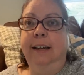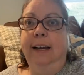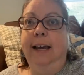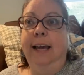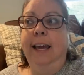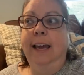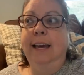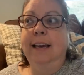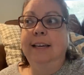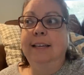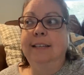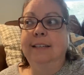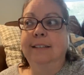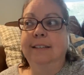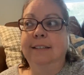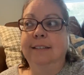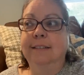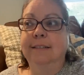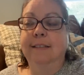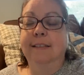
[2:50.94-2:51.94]

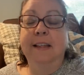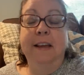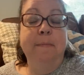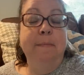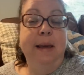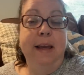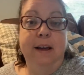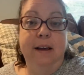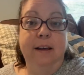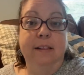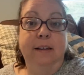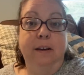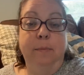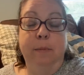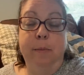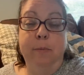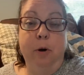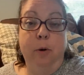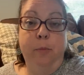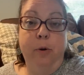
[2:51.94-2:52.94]
And then make a little
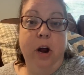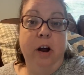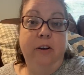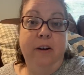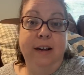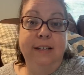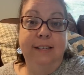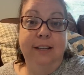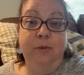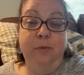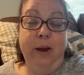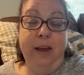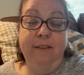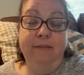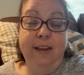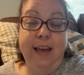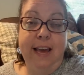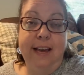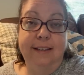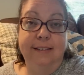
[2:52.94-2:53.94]
bit more progress in Way
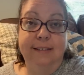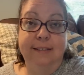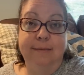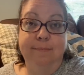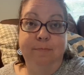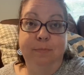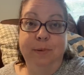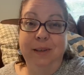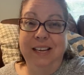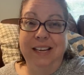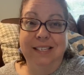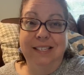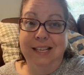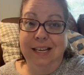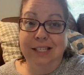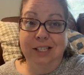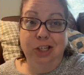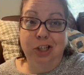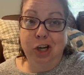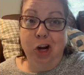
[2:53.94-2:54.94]
of Kings, because
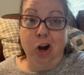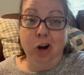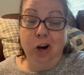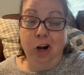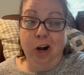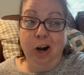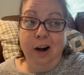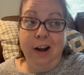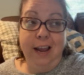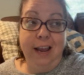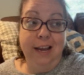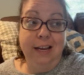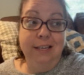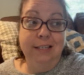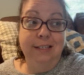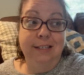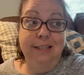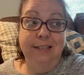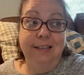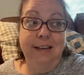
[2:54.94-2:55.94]
that's a chonker
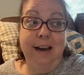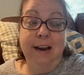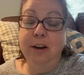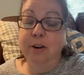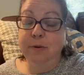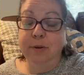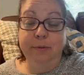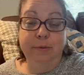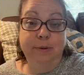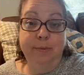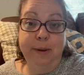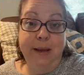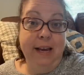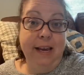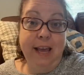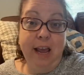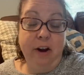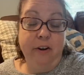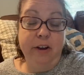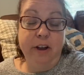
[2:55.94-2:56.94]
and I knew it would be a
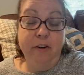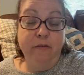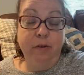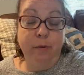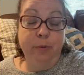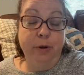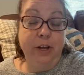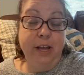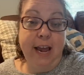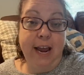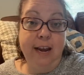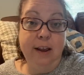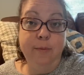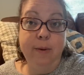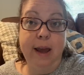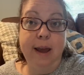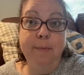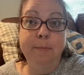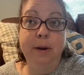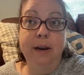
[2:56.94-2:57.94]
carryover book
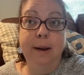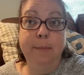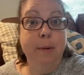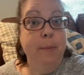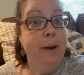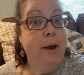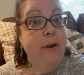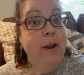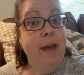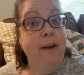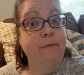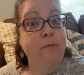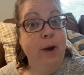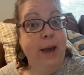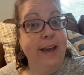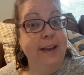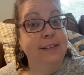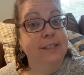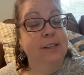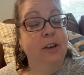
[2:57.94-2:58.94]
anyway, but I'm about
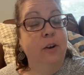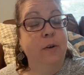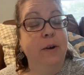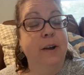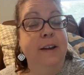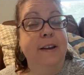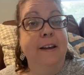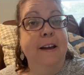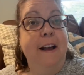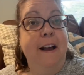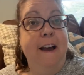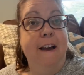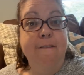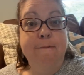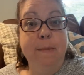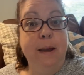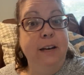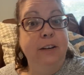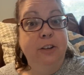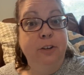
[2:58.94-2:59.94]
halfway. So
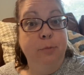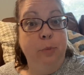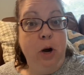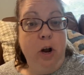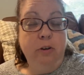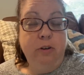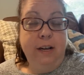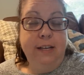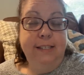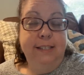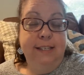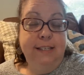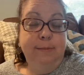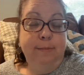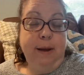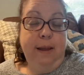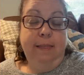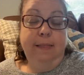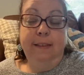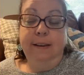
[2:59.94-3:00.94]
I've made good progress this
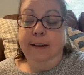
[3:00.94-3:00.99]
month.